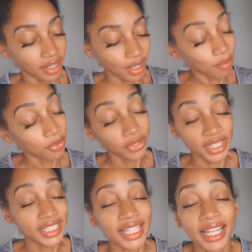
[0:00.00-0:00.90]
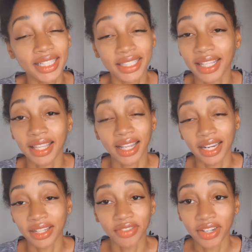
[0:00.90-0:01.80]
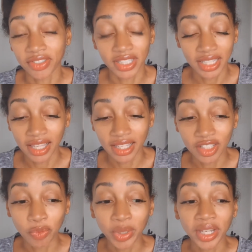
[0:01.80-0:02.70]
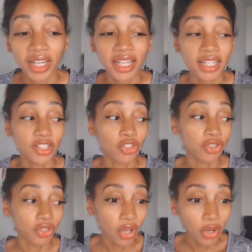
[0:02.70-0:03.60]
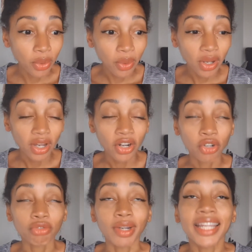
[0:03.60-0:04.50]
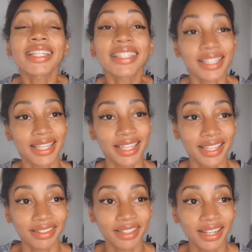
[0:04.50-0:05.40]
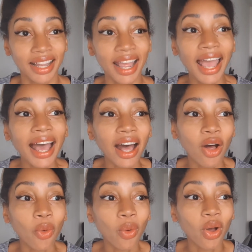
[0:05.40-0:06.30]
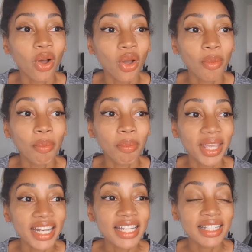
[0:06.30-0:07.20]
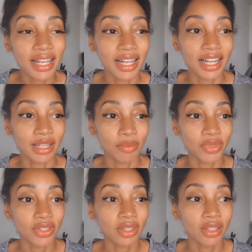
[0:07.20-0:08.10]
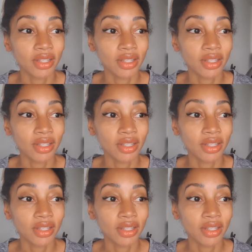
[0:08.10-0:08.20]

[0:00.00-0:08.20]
I'm pretty sad to say that I even have to say this, but it is so crazy how many times